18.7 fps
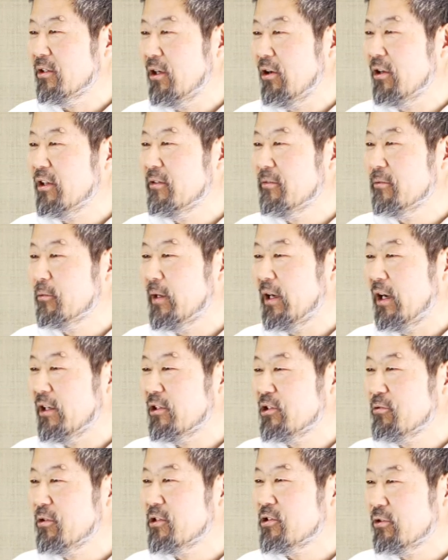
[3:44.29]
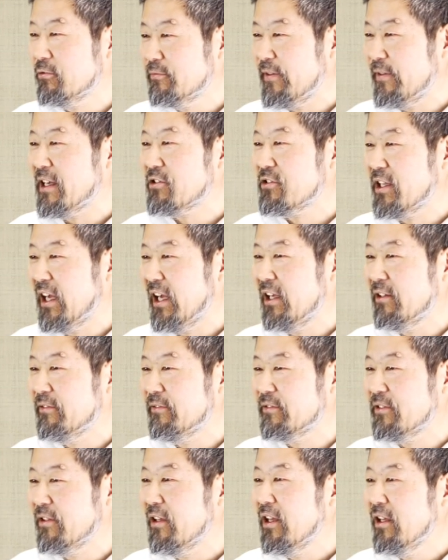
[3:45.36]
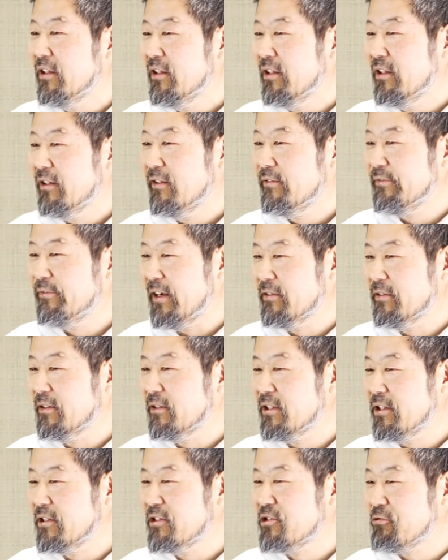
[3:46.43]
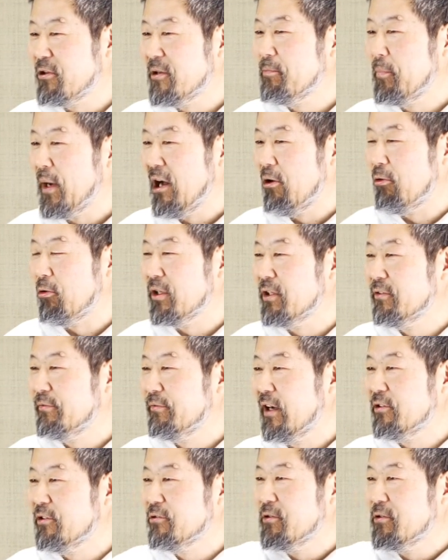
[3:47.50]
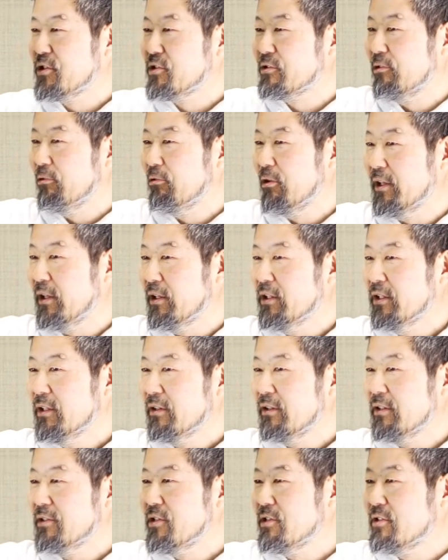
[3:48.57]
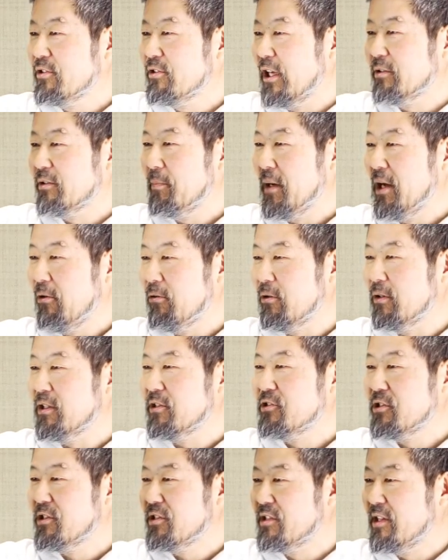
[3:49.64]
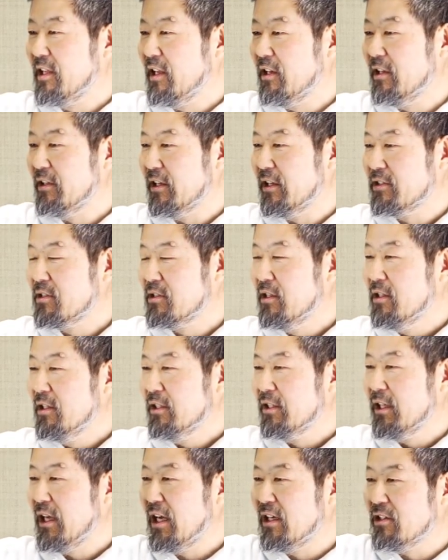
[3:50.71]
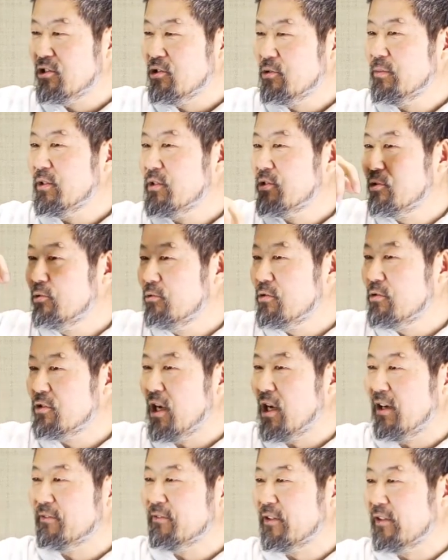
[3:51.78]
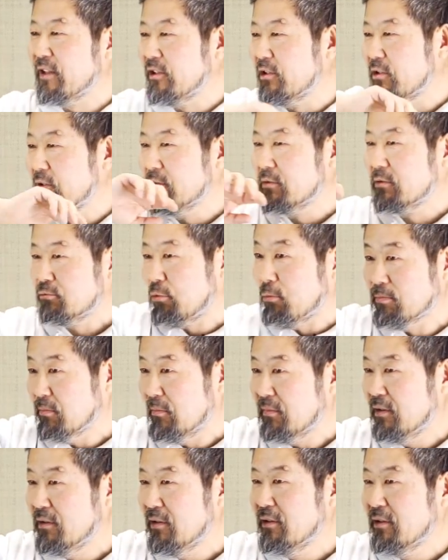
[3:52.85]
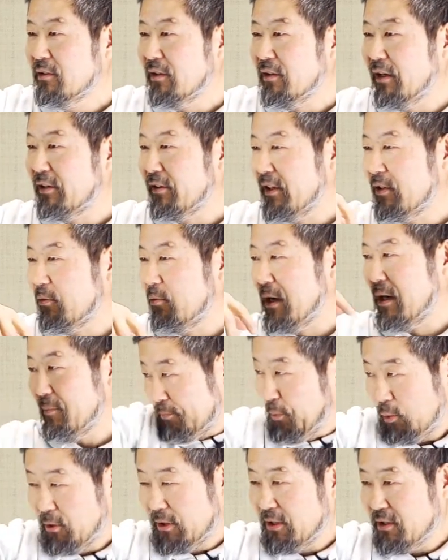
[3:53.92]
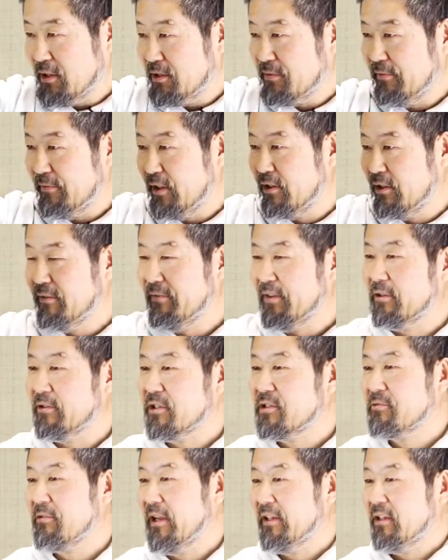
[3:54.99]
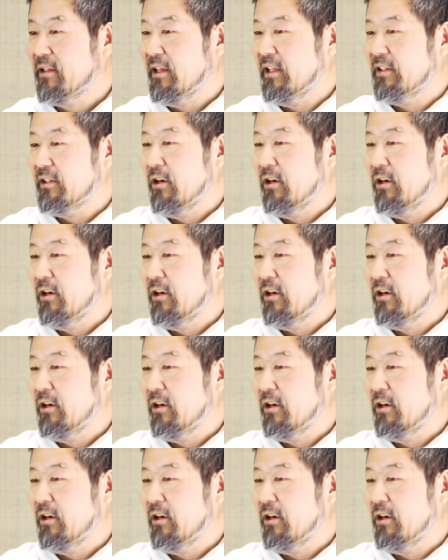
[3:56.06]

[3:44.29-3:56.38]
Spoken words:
Only when I do it so fast, I have extreme power. If I do it slowly, this is not power, it's just steadiness. It has to be so soft that you go, and at one point it's very, very straight and